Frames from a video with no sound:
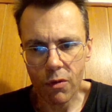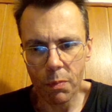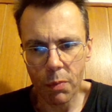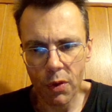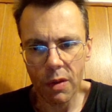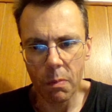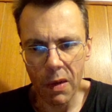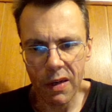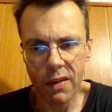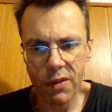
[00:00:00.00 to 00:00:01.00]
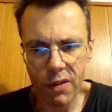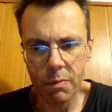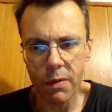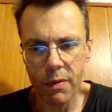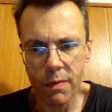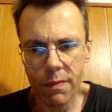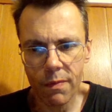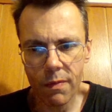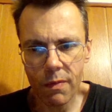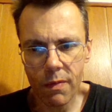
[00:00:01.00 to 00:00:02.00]
to put it plain and simple,
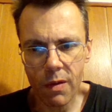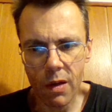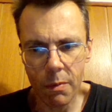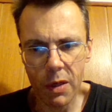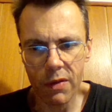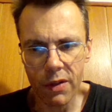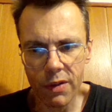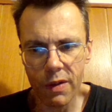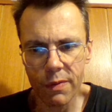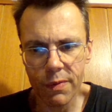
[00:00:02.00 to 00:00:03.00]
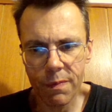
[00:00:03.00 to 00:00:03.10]
about this stuff.